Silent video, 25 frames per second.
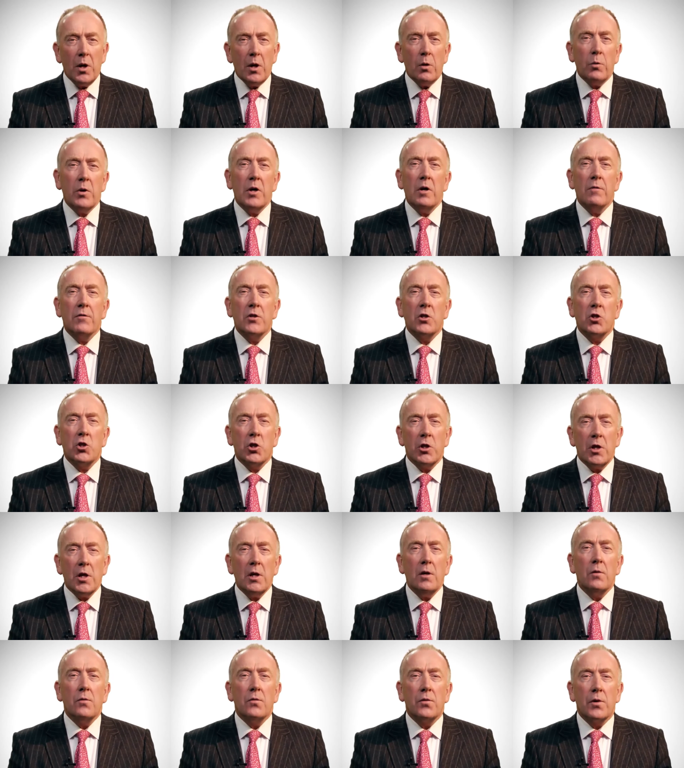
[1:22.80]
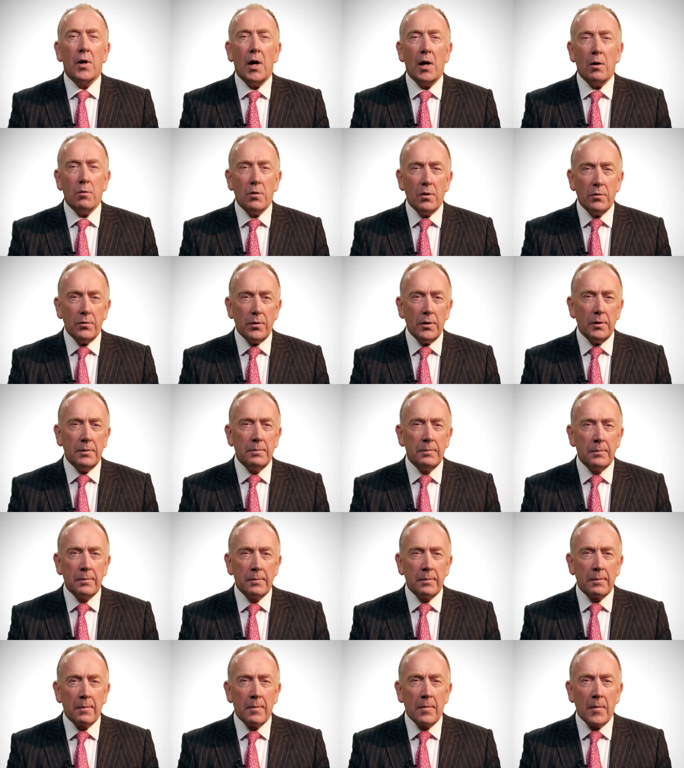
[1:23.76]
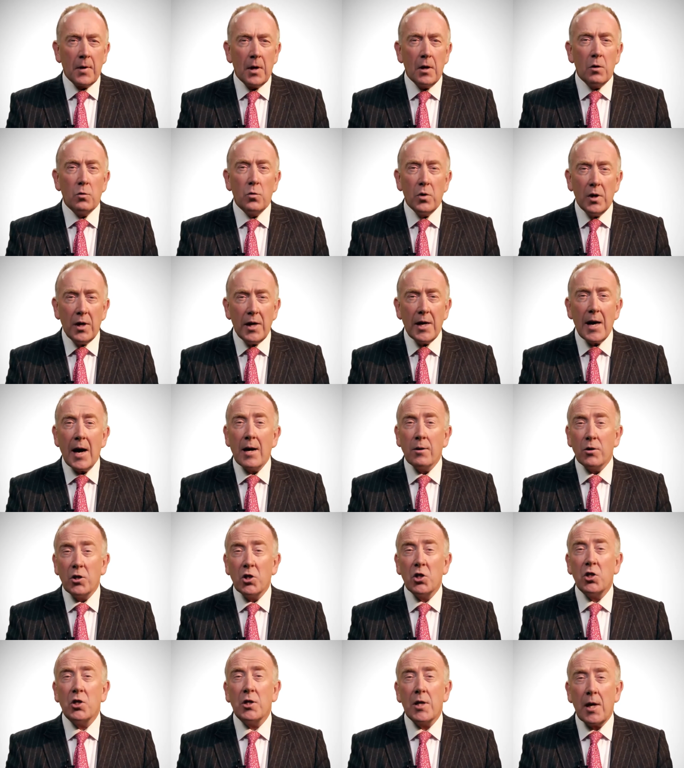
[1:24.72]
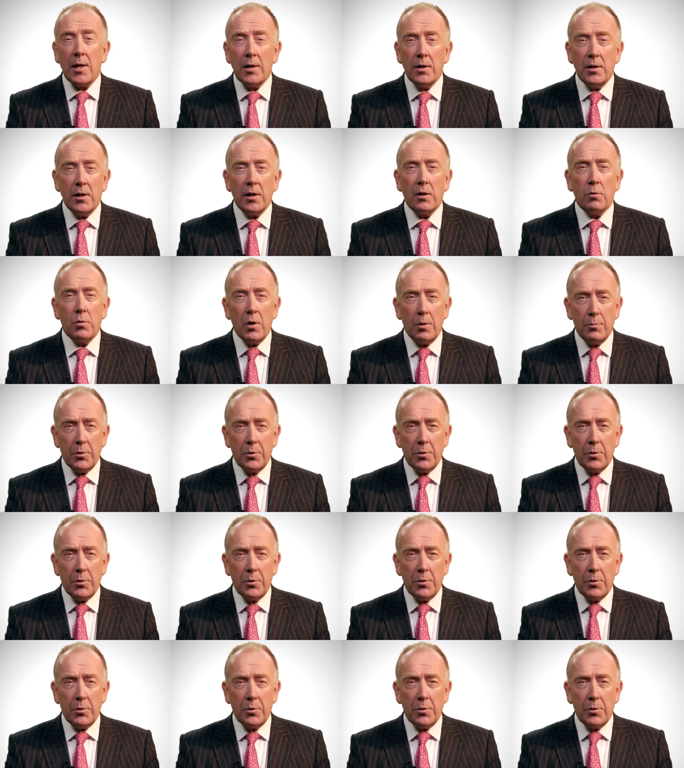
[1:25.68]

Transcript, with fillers: where we have achieved, however, a really outstanding